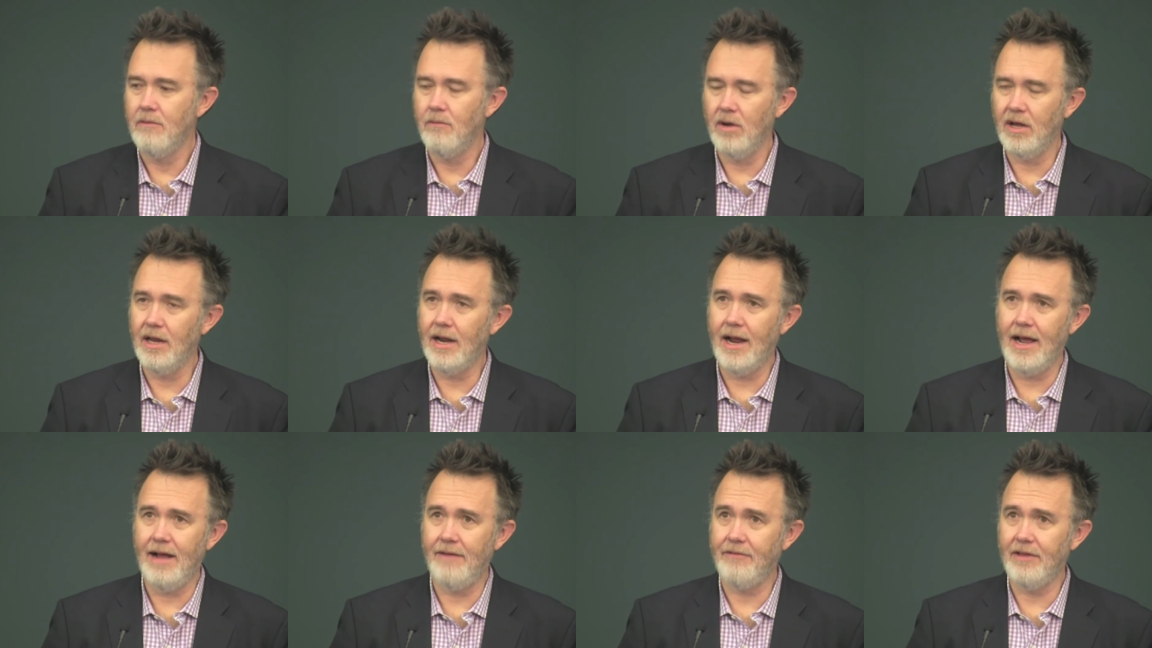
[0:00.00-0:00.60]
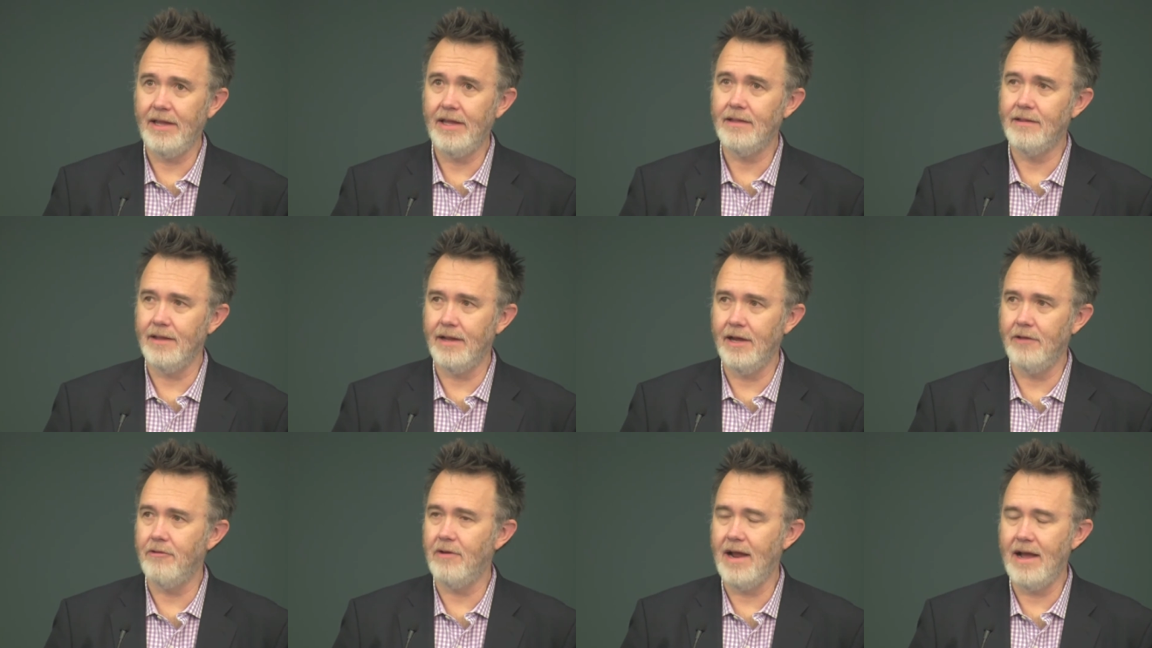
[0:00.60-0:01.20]
We're going to have to get
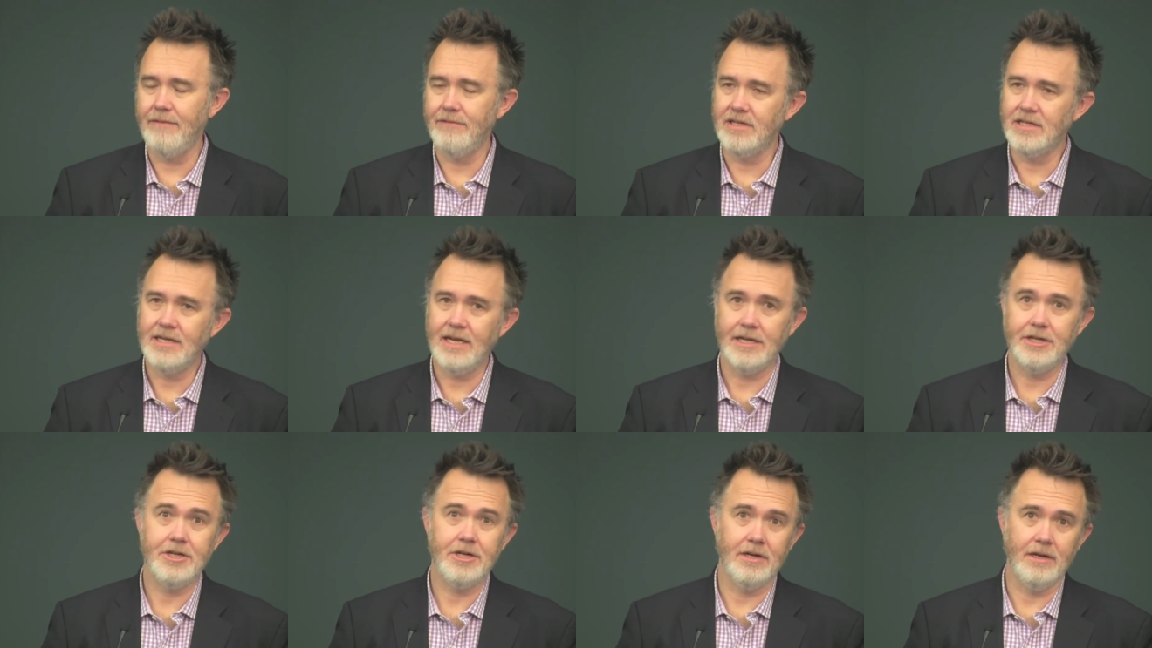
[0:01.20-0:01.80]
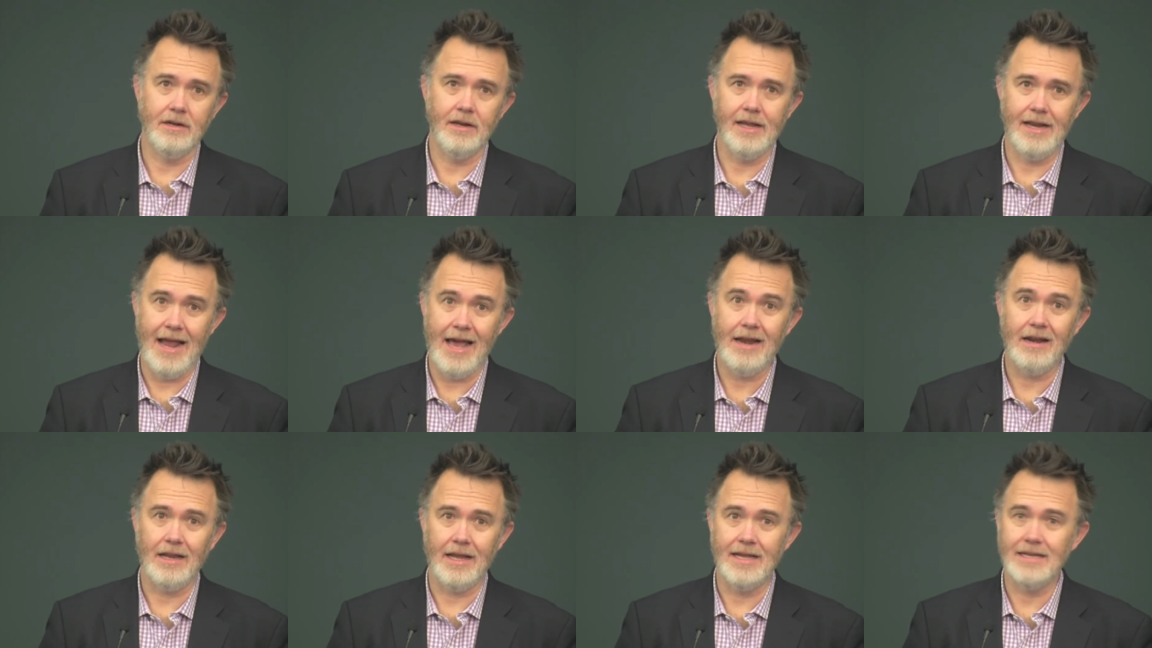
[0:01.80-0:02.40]
together and have a session and
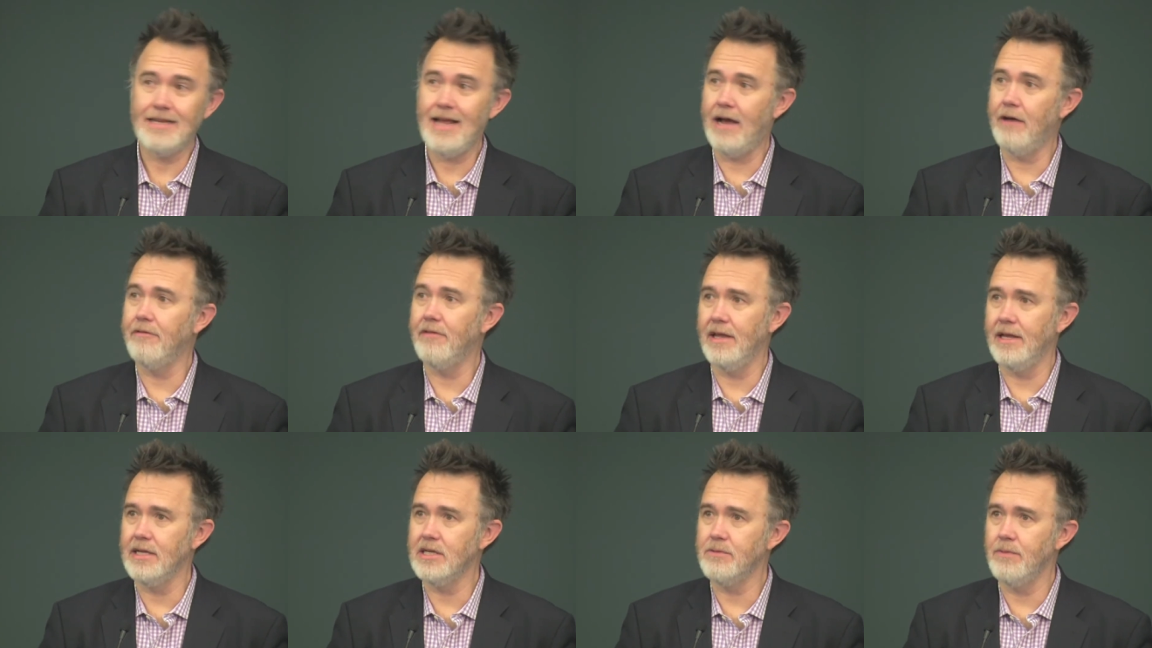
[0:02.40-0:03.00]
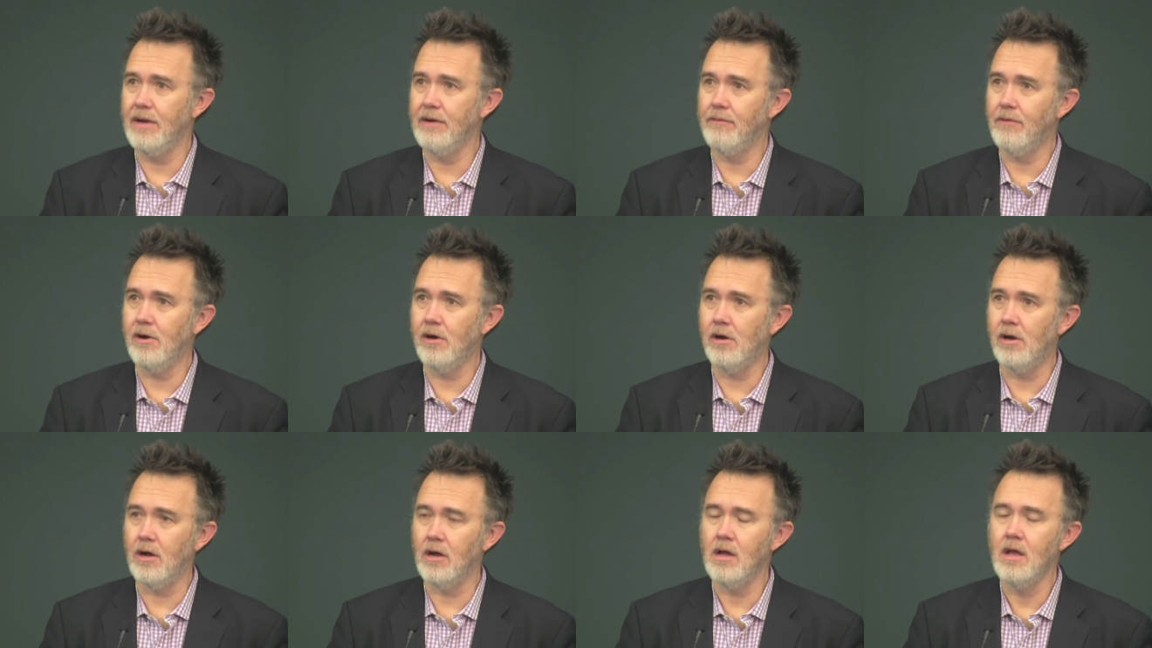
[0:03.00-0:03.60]
analyze how things went
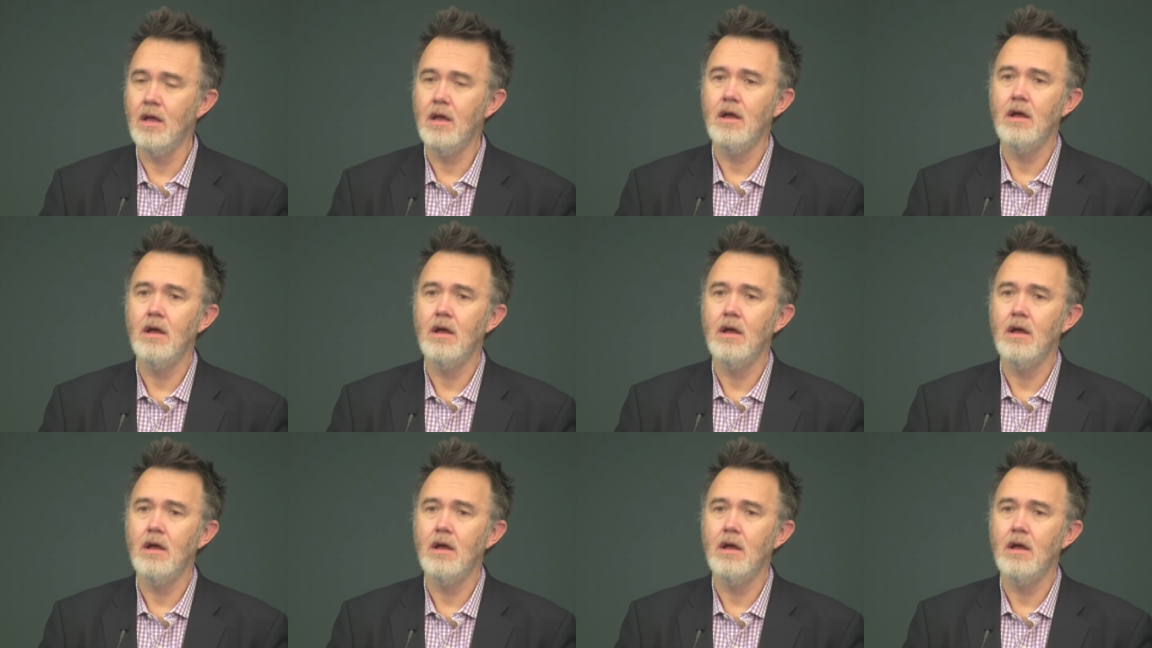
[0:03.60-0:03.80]
wrong.